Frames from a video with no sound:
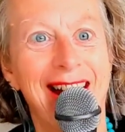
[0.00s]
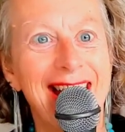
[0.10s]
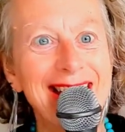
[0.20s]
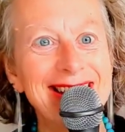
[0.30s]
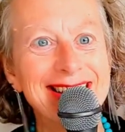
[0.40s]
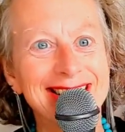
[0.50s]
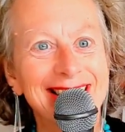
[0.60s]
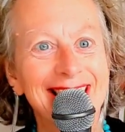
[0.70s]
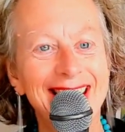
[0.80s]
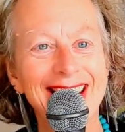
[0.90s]
great
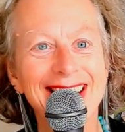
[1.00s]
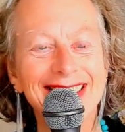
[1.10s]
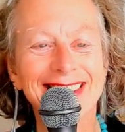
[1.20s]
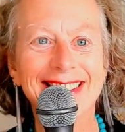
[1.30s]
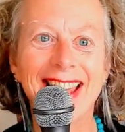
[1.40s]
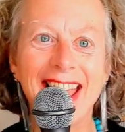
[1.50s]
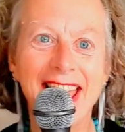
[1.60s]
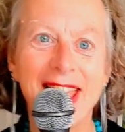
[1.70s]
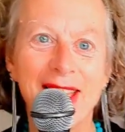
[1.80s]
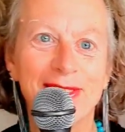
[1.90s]
to
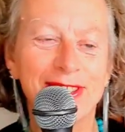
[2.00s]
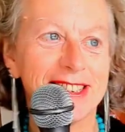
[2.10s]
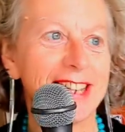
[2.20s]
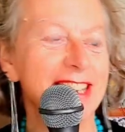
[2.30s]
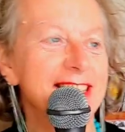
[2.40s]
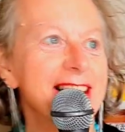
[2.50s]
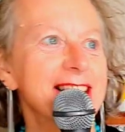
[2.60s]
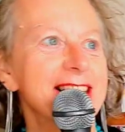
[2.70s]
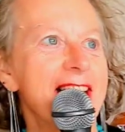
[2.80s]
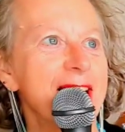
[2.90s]
have such a
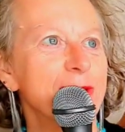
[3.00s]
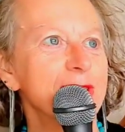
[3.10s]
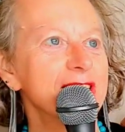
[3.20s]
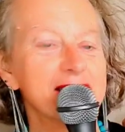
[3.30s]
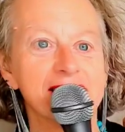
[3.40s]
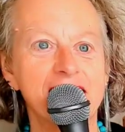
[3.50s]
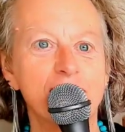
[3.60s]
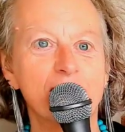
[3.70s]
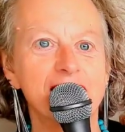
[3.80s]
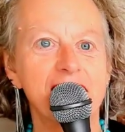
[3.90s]
language, a
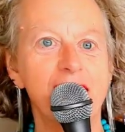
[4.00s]
secret